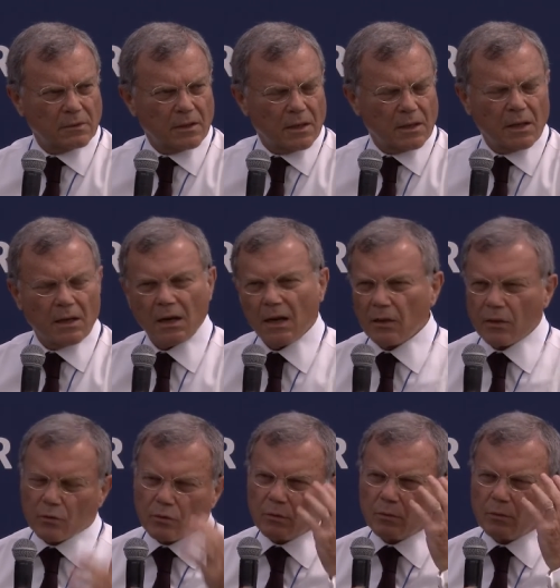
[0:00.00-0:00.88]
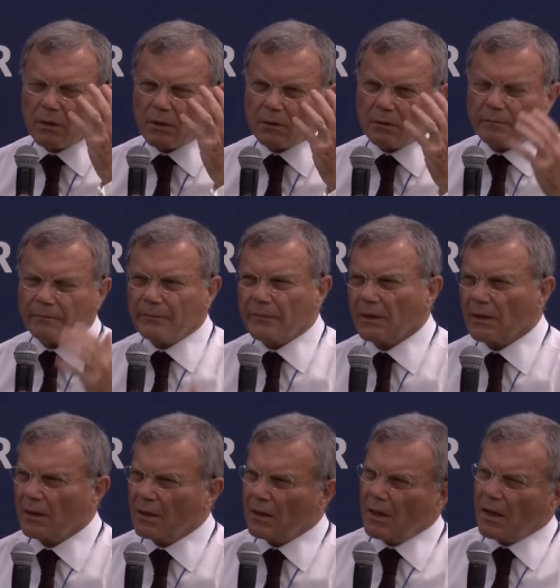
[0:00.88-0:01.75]
And then I thought, well,
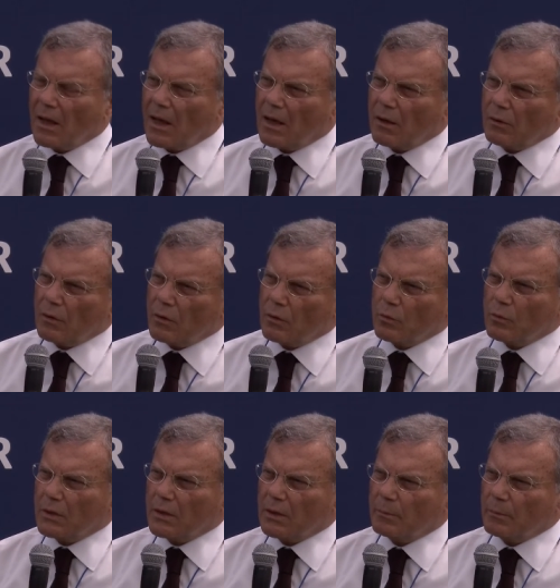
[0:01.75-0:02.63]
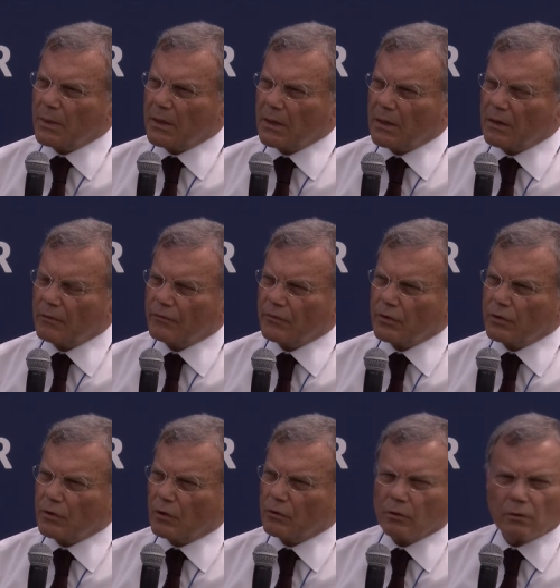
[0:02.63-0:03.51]
how long would it be for
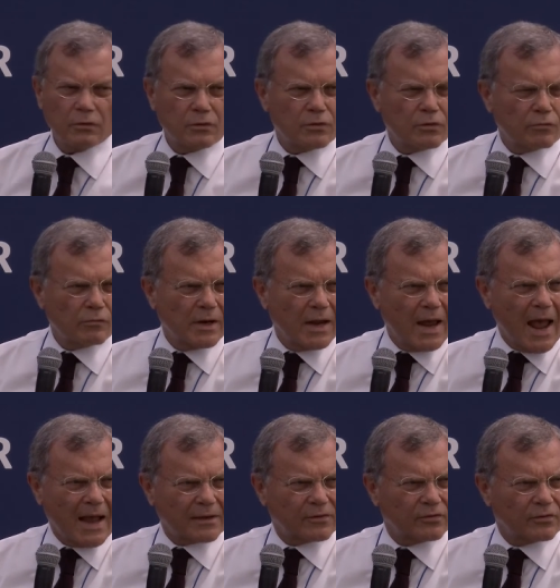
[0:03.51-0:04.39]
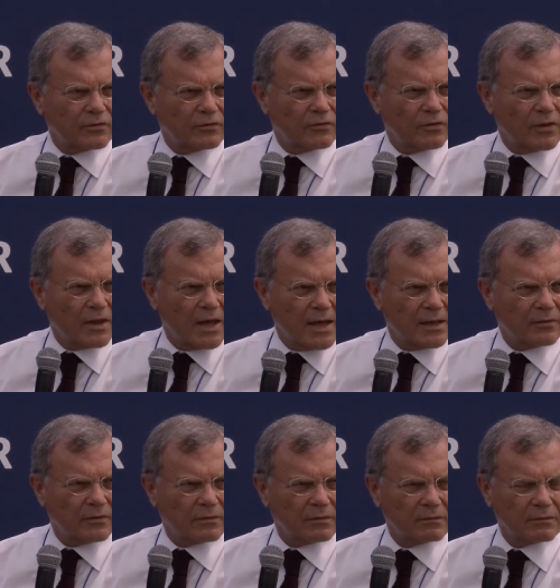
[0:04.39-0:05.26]
Donald to react to that?
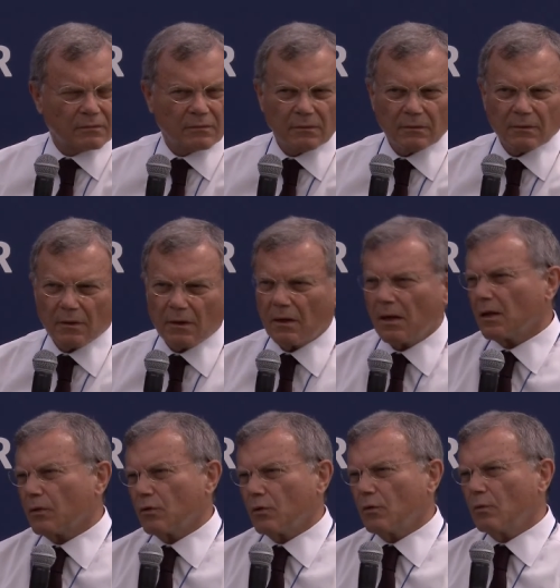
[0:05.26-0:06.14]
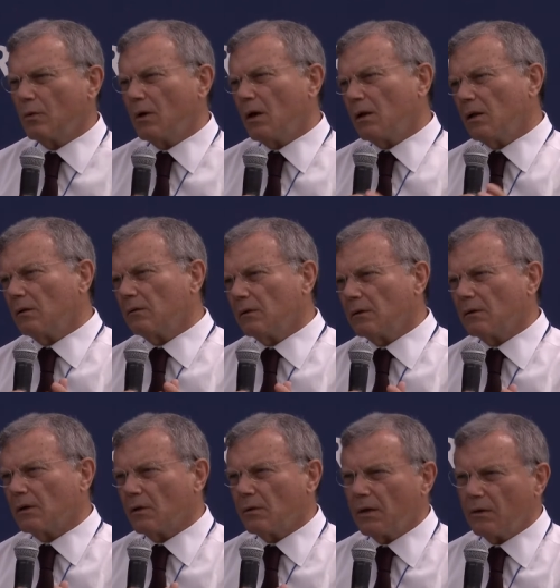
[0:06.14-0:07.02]
And I thought, well, you
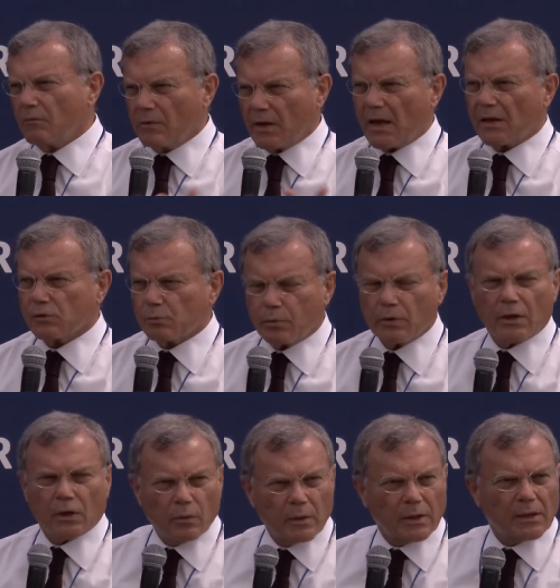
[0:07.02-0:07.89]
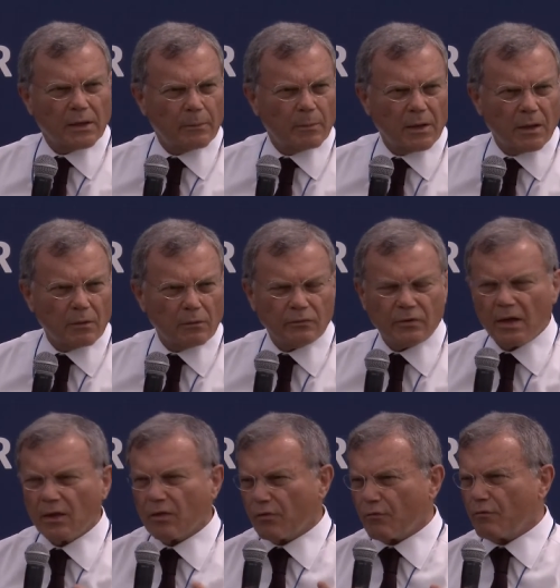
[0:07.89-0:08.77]
know, he reacts pretty quickly, but it'll
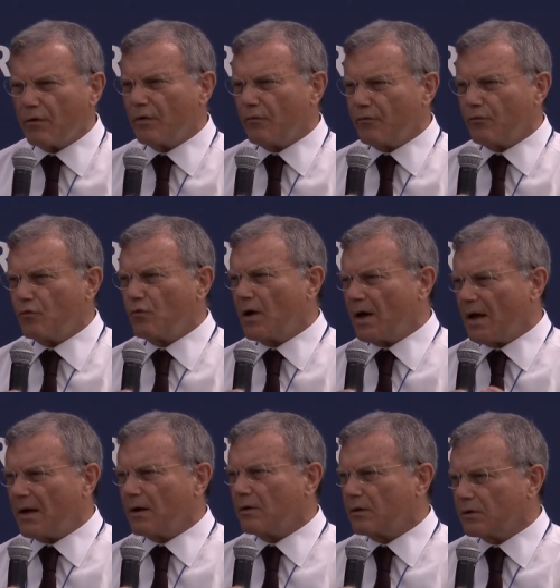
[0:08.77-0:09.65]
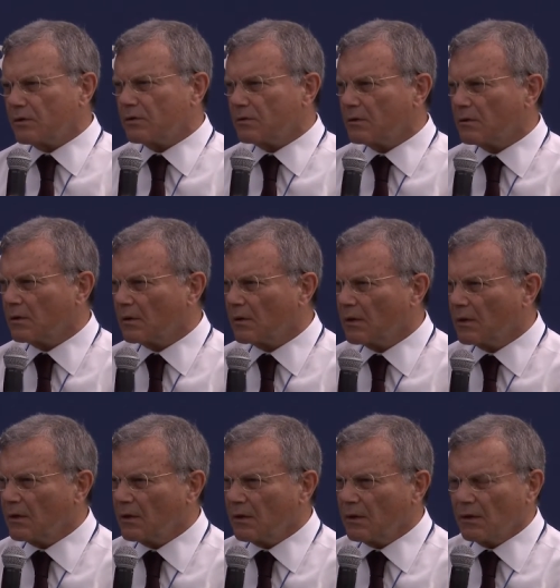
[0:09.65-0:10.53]
take 3 or 4 hours
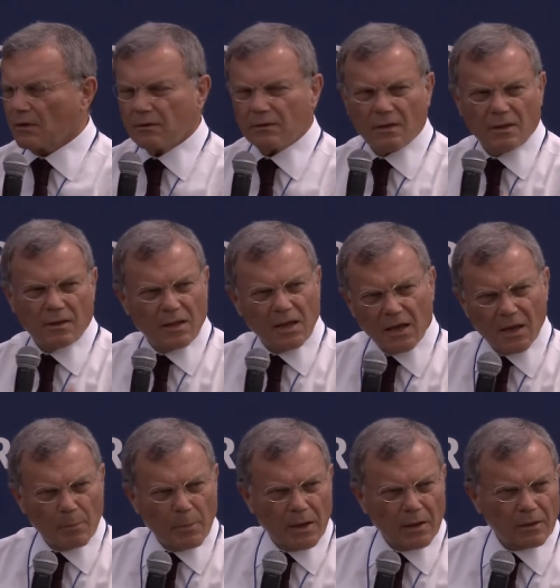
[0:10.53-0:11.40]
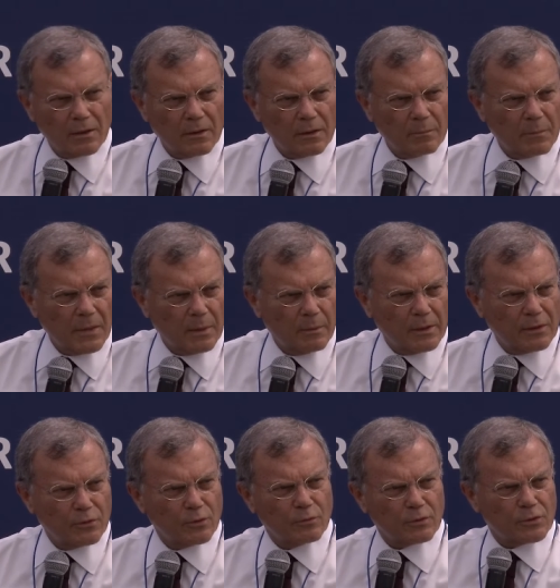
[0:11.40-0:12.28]
to think about it, maybe
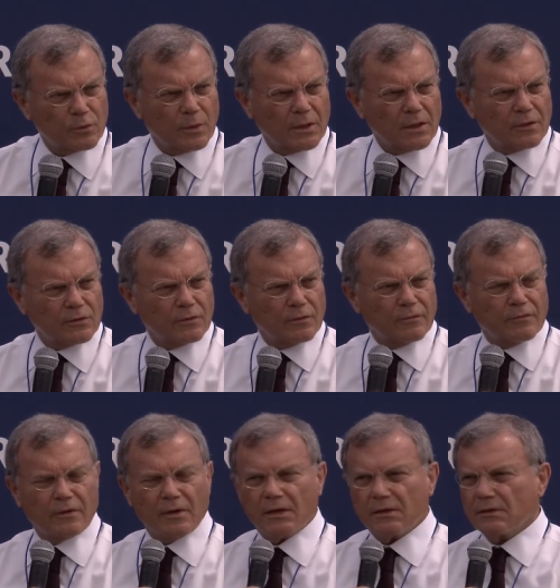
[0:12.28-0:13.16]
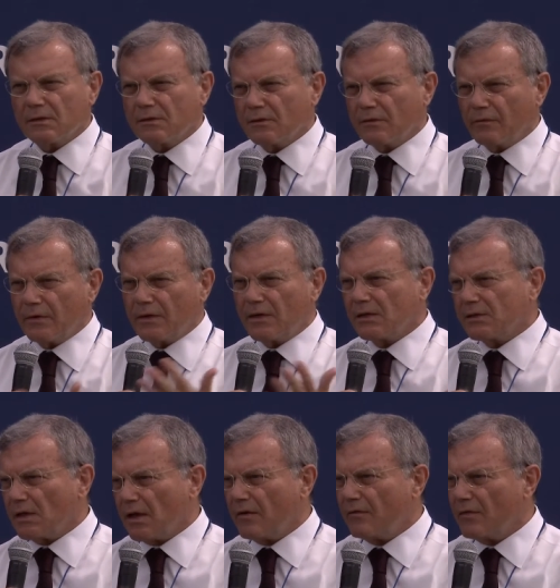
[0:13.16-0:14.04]
talk to one or two advisors if he
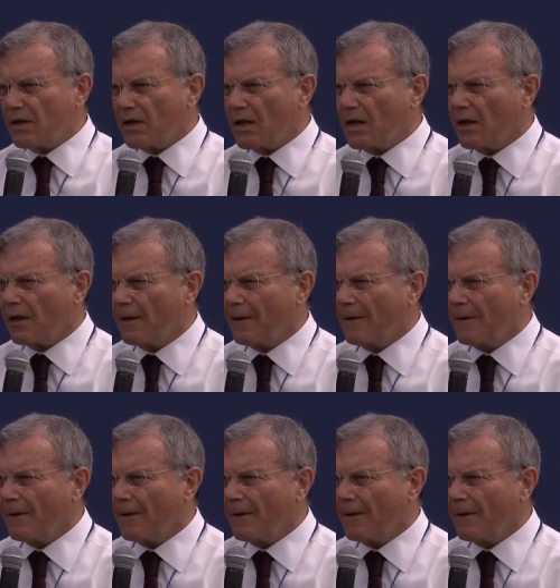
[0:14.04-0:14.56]
does have any,